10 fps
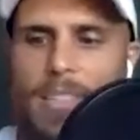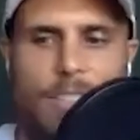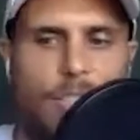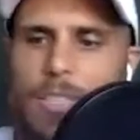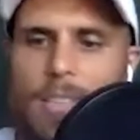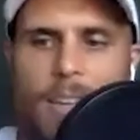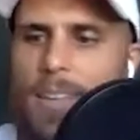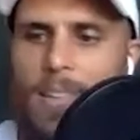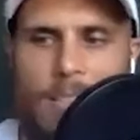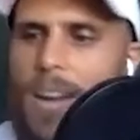this shit's
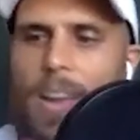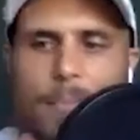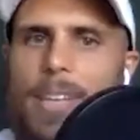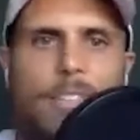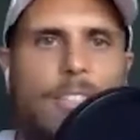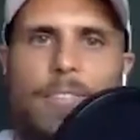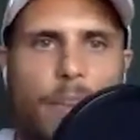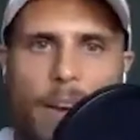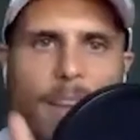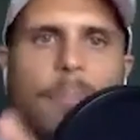taking time, energy,
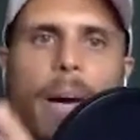fucking